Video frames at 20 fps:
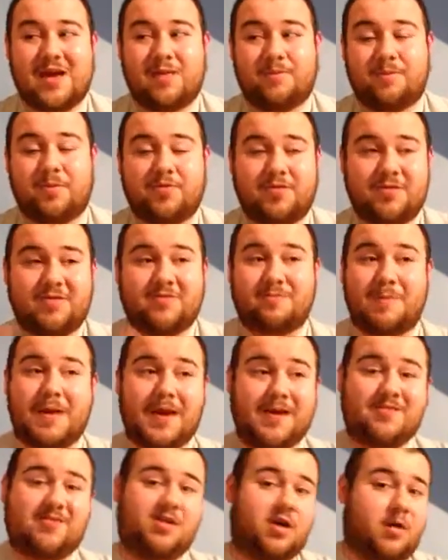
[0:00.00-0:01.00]
but this
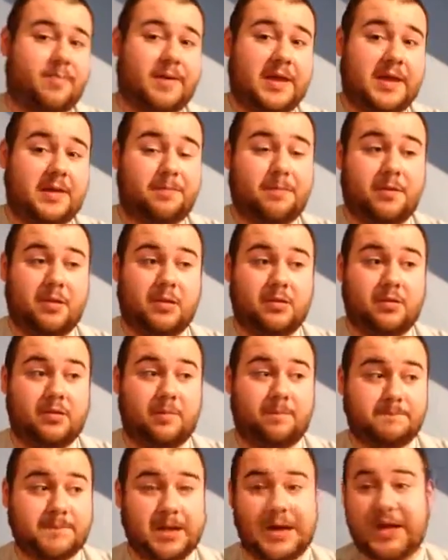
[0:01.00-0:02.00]
makes a lot of
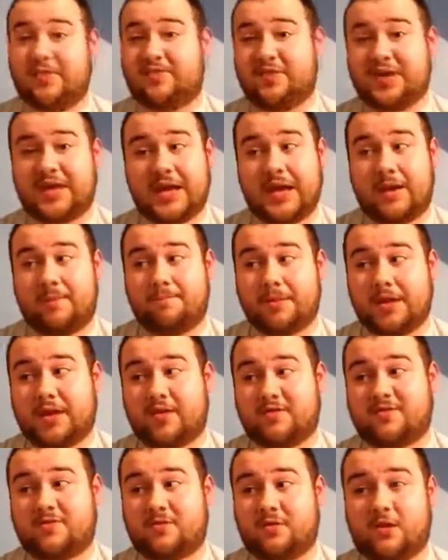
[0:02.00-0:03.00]
people buy the game
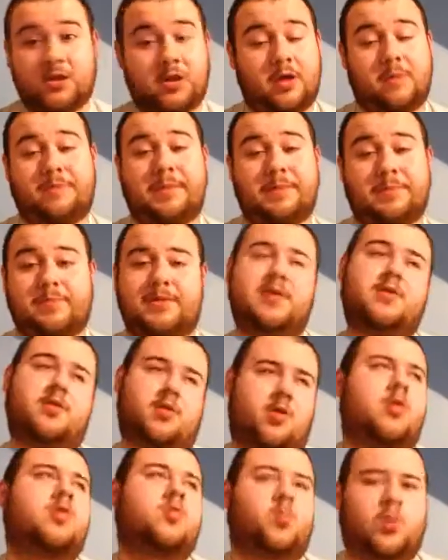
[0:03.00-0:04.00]
because a lot of people didn't
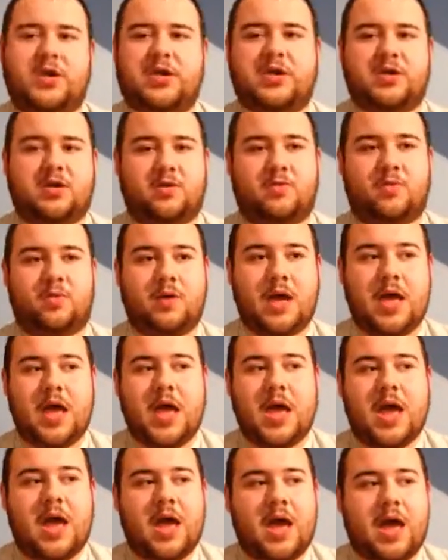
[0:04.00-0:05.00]
own a Wii U.
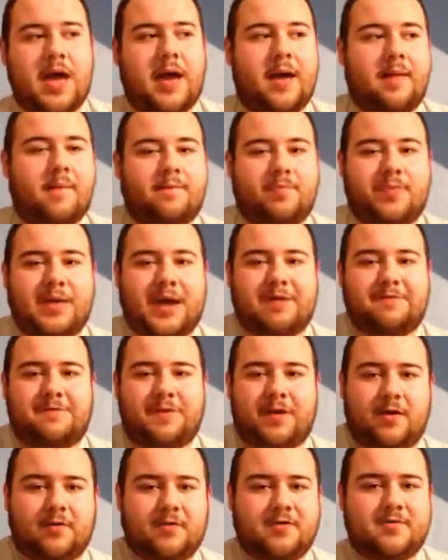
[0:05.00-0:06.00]
I
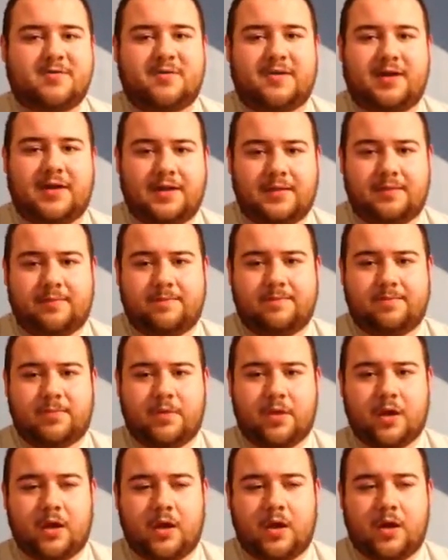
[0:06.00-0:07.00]
think honestly,
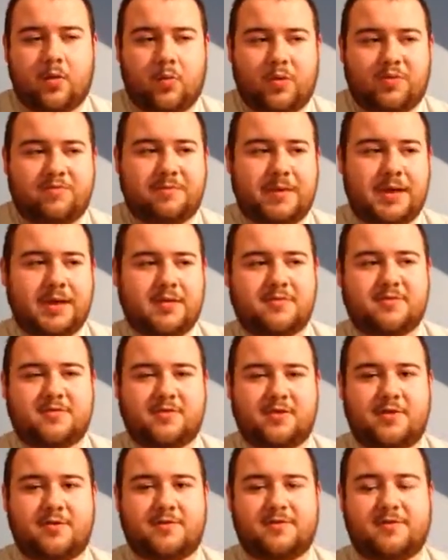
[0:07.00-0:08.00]
with me and
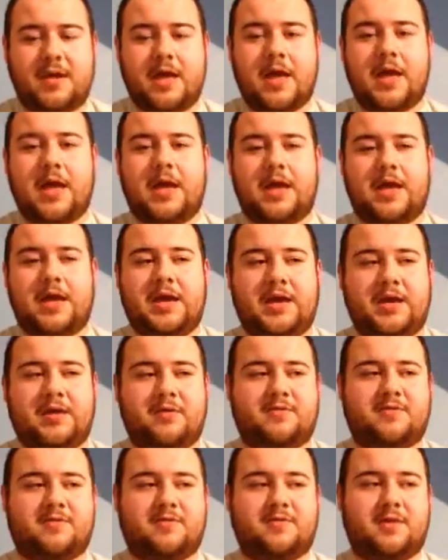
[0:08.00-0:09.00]
stuff,
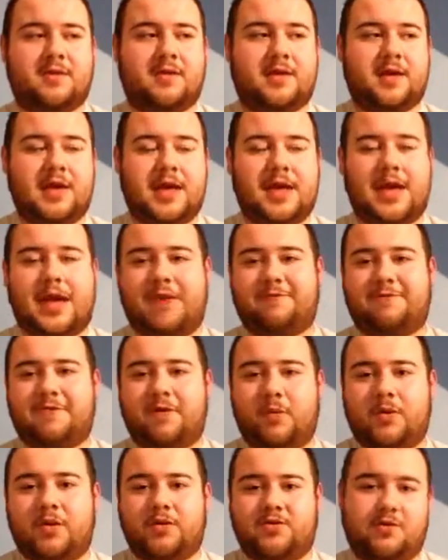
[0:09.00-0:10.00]
I
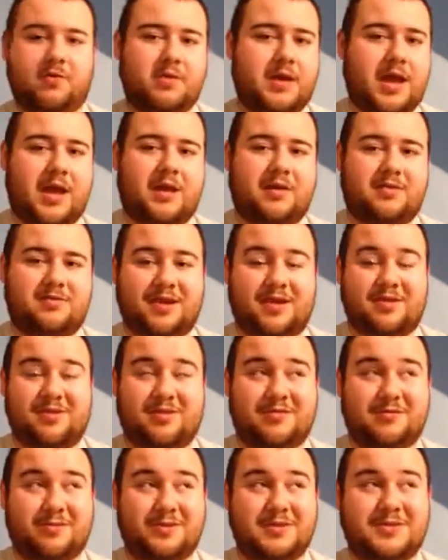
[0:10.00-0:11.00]
think when I do get a
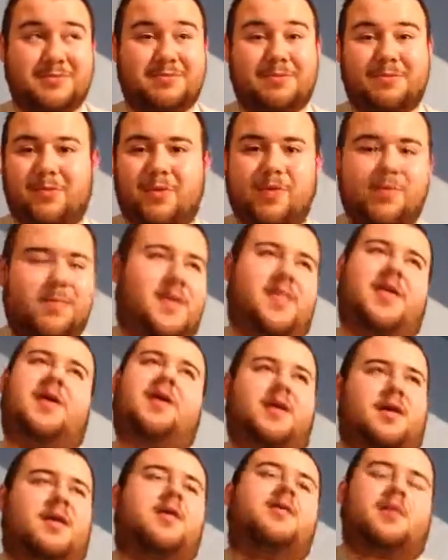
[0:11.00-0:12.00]
Nintendo Switch, I probably will buy that
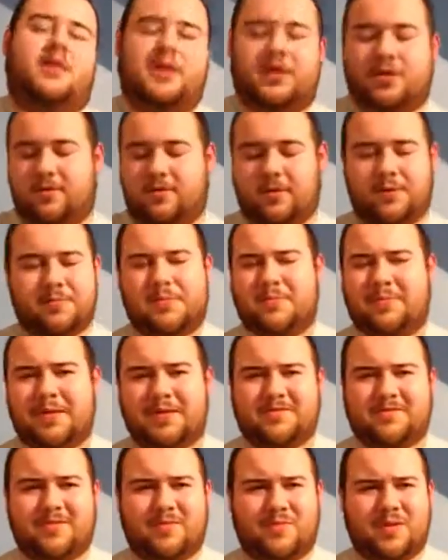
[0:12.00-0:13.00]
again. You know, what people
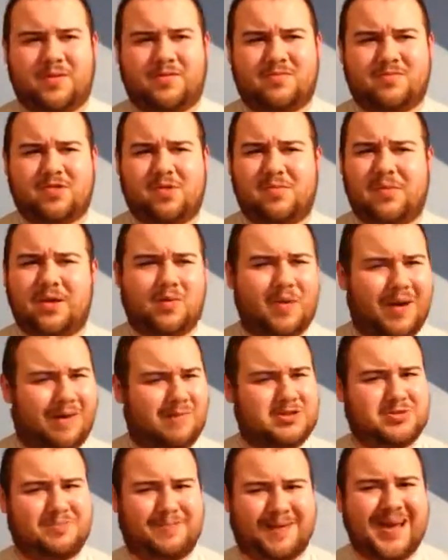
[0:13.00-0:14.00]
might say, well, Dominic, why
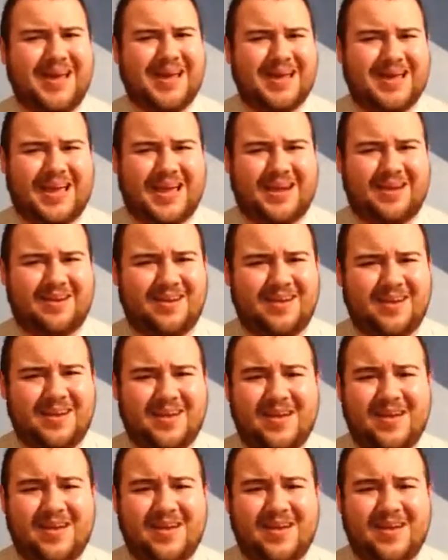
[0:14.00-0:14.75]
would you buy it again?